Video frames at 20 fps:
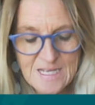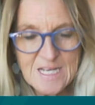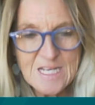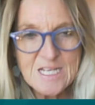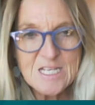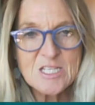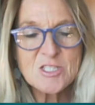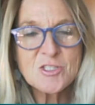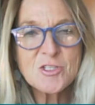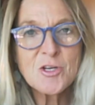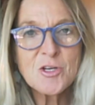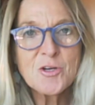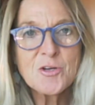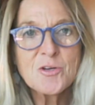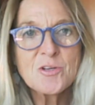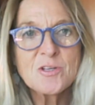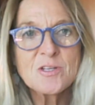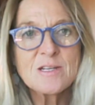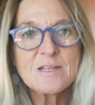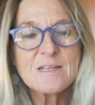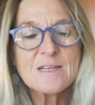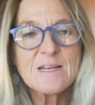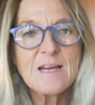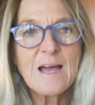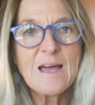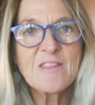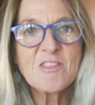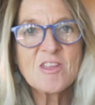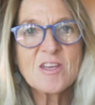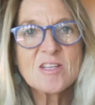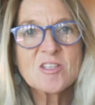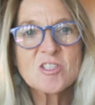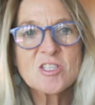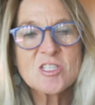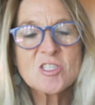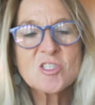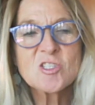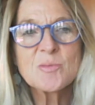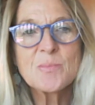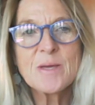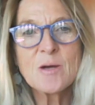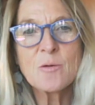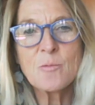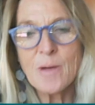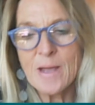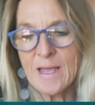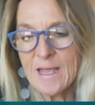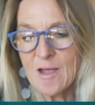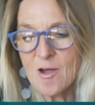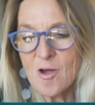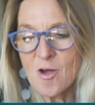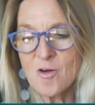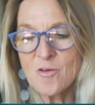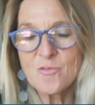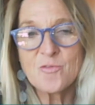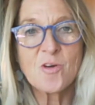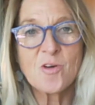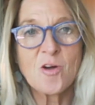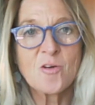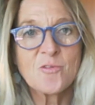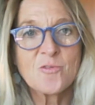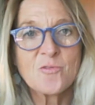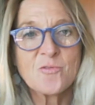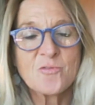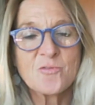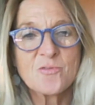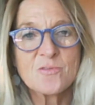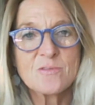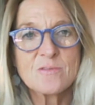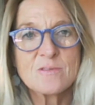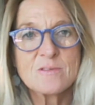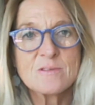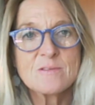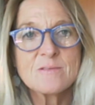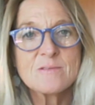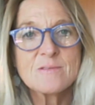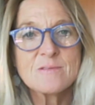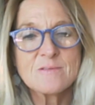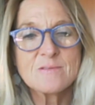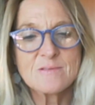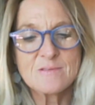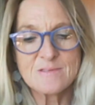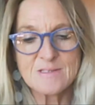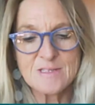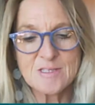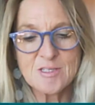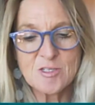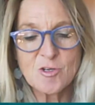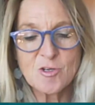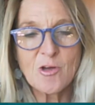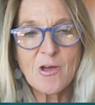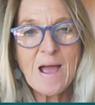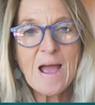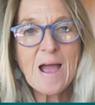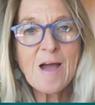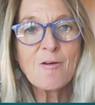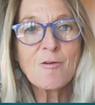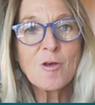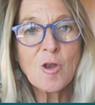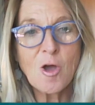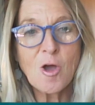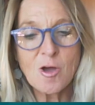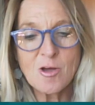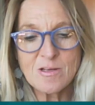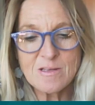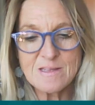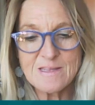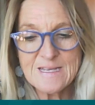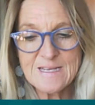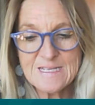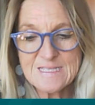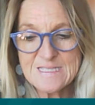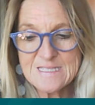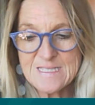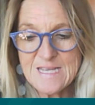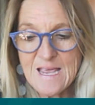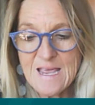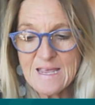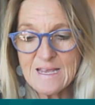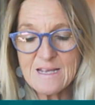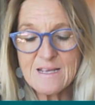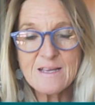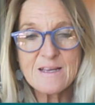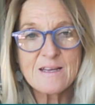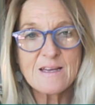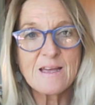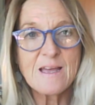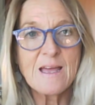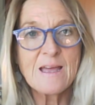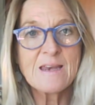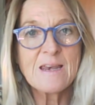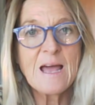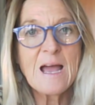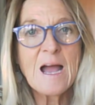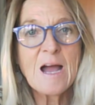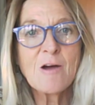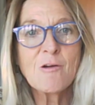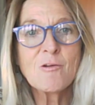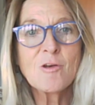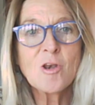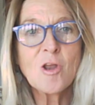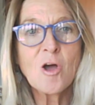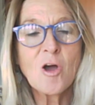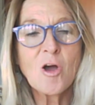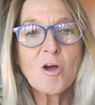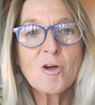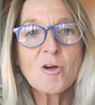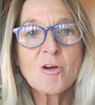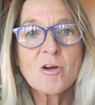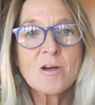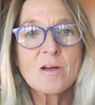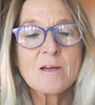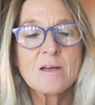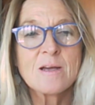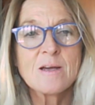So I think just to be aware of how long things take and how long